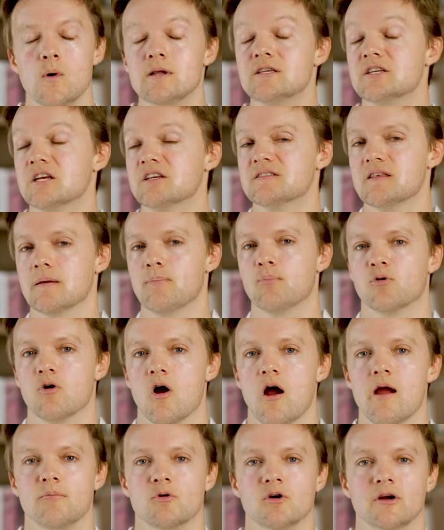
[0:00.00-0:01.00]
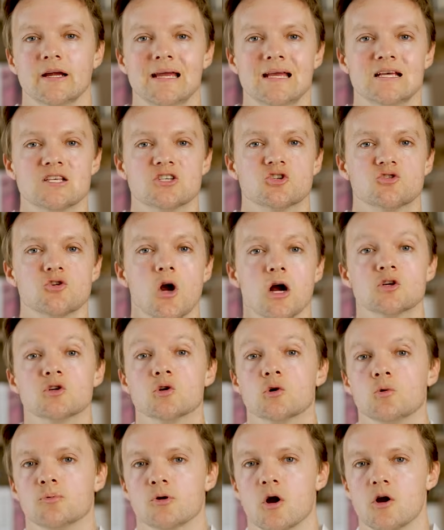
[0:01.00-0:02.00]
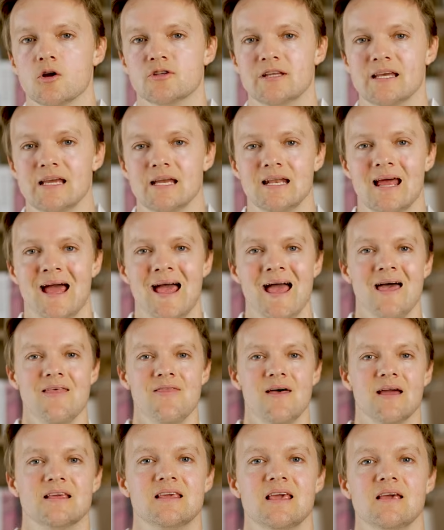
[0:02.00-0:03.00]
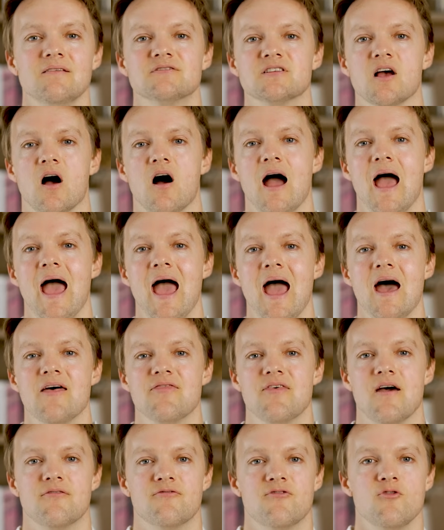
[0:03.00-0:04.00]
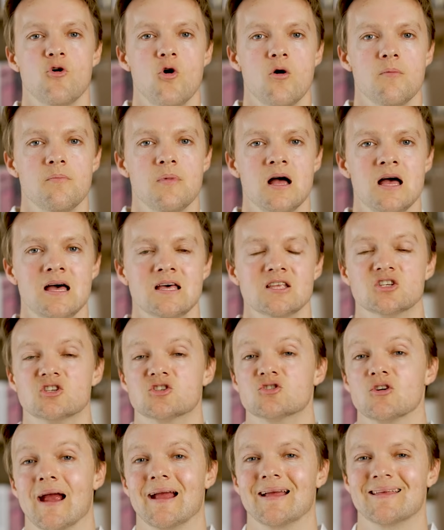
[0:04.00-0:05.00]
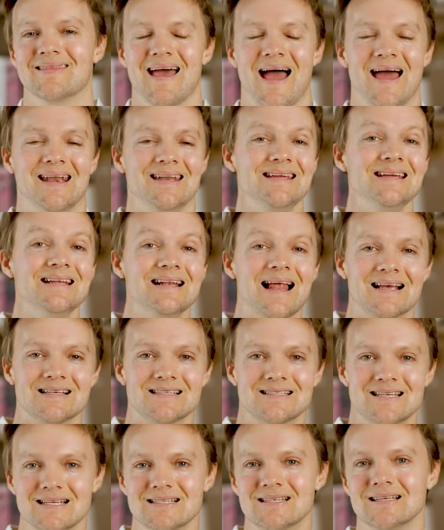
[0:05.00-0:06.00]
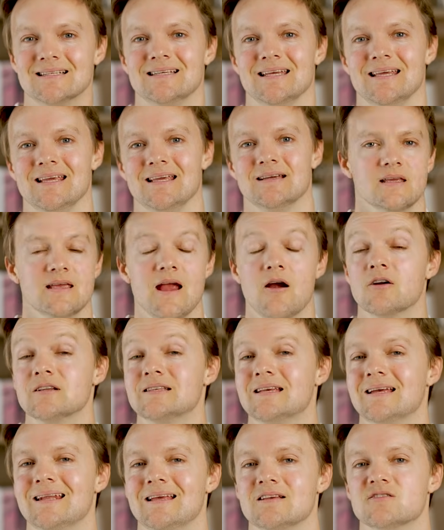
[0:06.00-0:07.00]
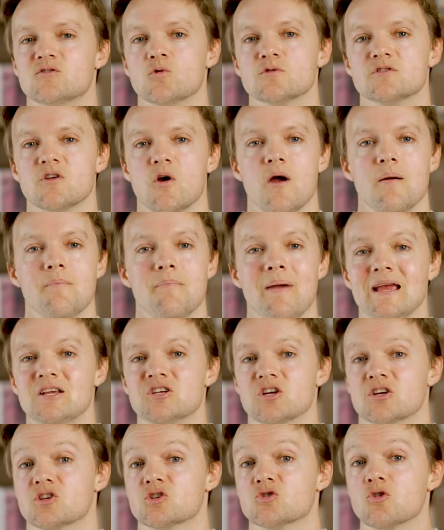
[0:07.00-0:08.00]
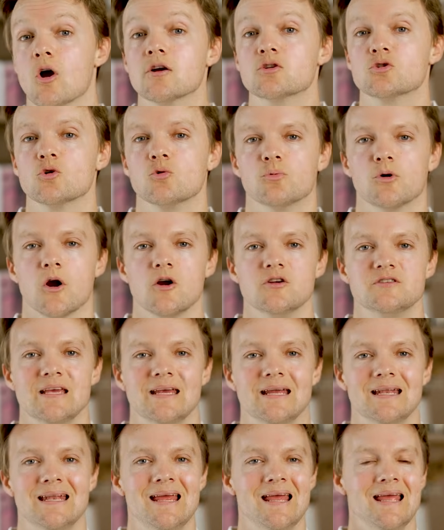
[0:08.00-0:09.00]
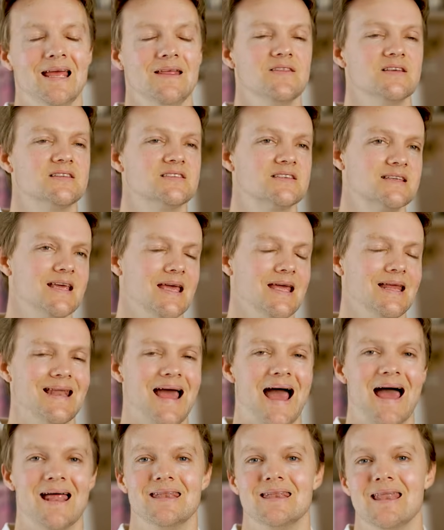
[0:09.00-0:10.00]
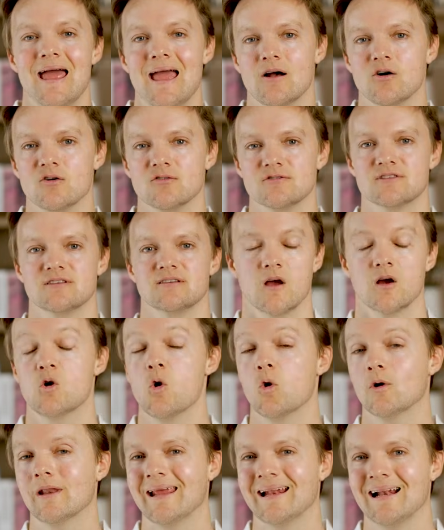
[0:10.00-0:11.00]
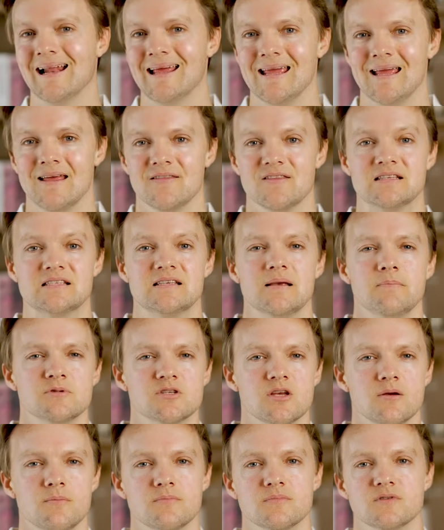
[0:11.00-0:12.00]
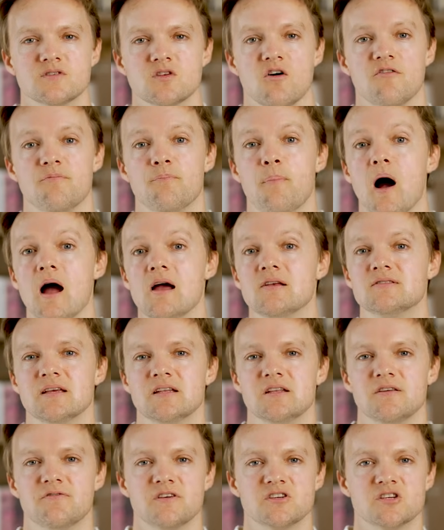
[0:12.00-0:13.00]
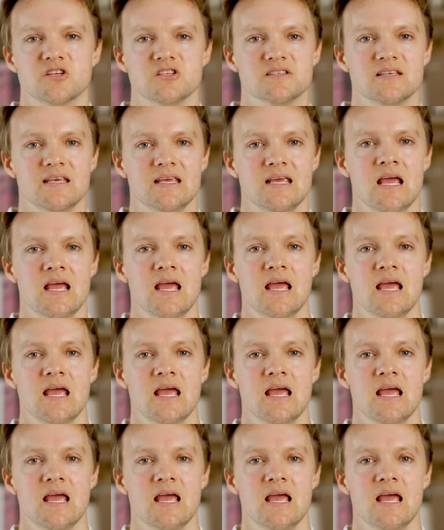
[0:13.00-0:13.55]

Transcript: which is the primary structural protein that gives our hair their form, strength, and elasticity. Keratin is also a major structural protein in the skin and nails. Accordingly, the symptoms of biotin deficiency